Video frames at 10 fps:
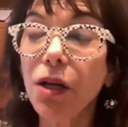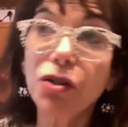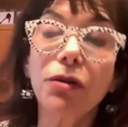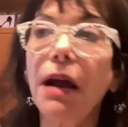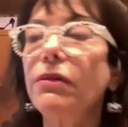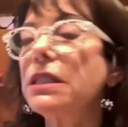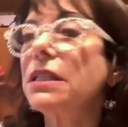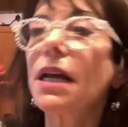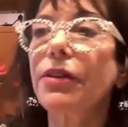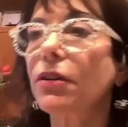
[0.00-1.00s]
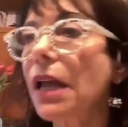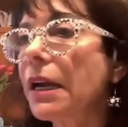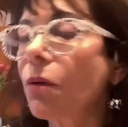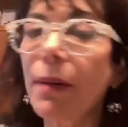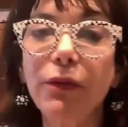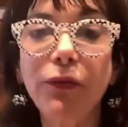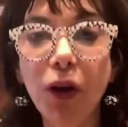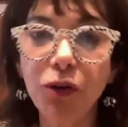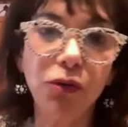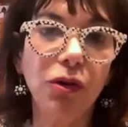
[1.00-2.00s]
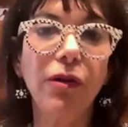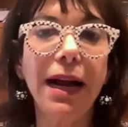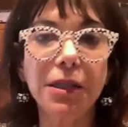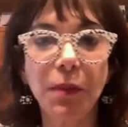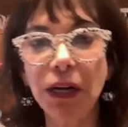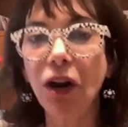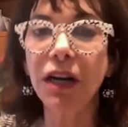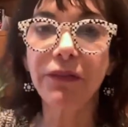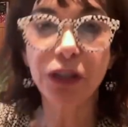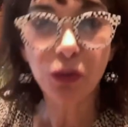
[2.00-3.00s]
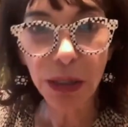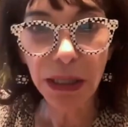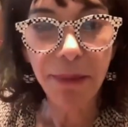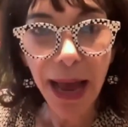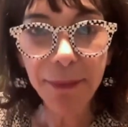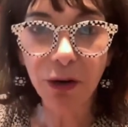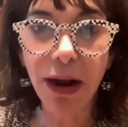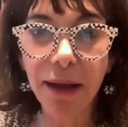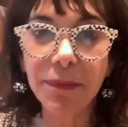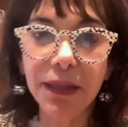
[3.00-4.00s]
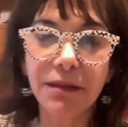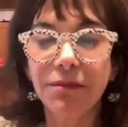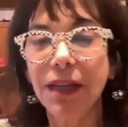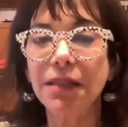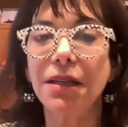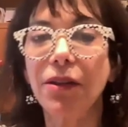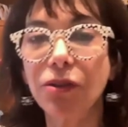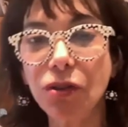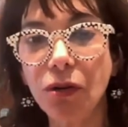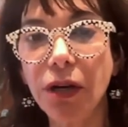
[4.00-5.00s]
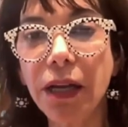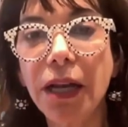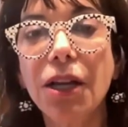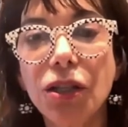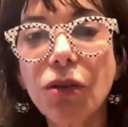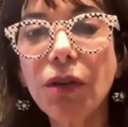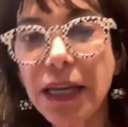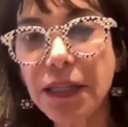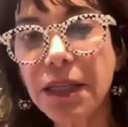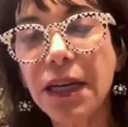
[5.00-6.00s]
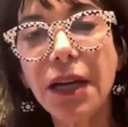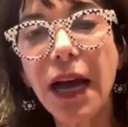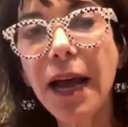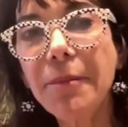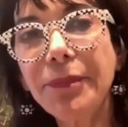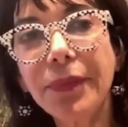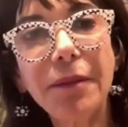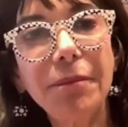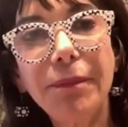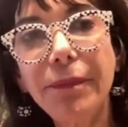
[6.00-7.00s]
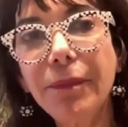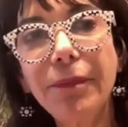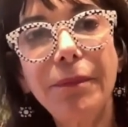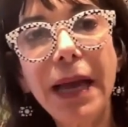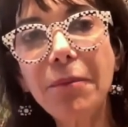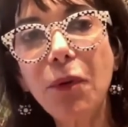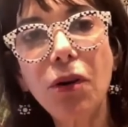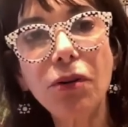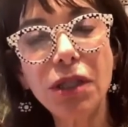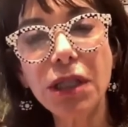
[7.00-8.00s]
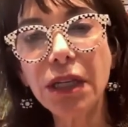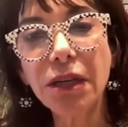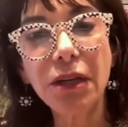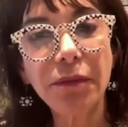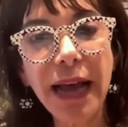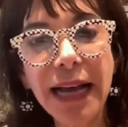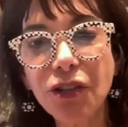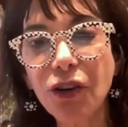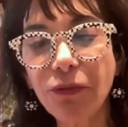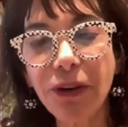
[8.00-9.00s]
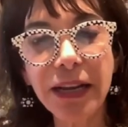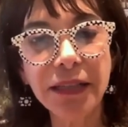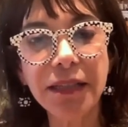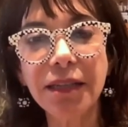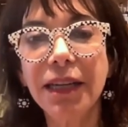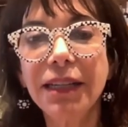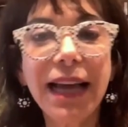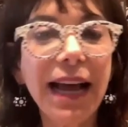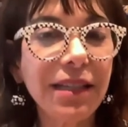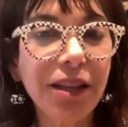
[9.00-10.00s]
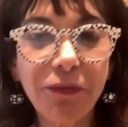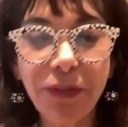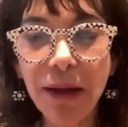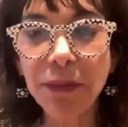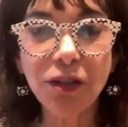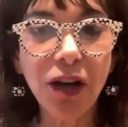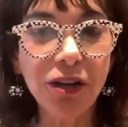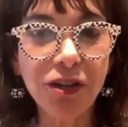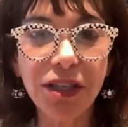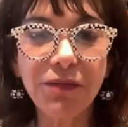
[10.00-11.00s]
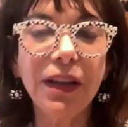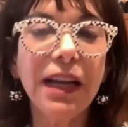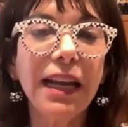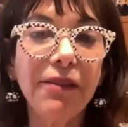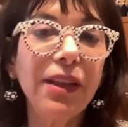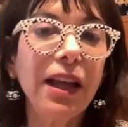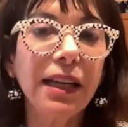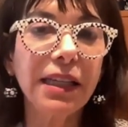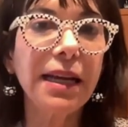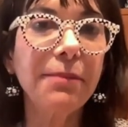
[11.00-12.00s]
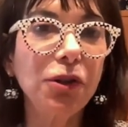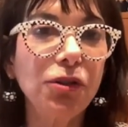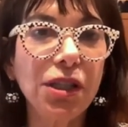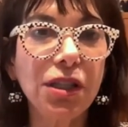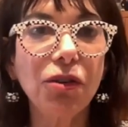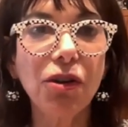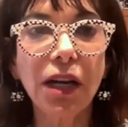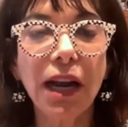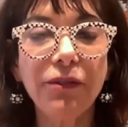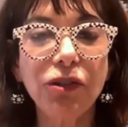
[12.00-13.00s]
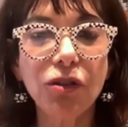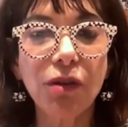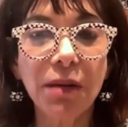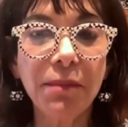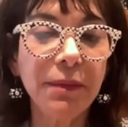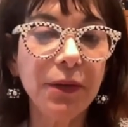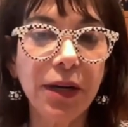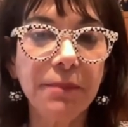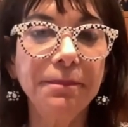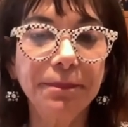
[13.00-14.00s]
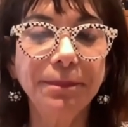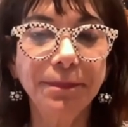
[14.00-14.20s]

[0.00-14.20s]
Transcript: So now instead, they're letting women fall through the cracks by not even doing the mammogram, but that's another story. So yes, um, beg, borrow, steal. Ask your friends to ask their family doctors if if they'll accept you just so you can have your screening mammogram.